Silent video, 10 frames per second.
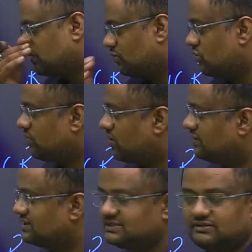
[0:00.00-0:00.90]
more
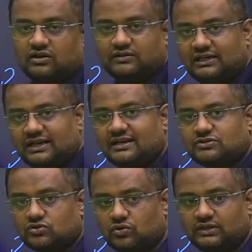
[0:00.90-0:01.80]
boundaries England
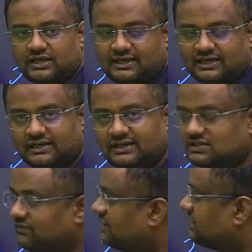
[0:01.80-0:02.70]
has scored, they are declared as
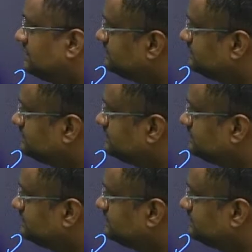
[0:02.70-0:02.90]
the winner.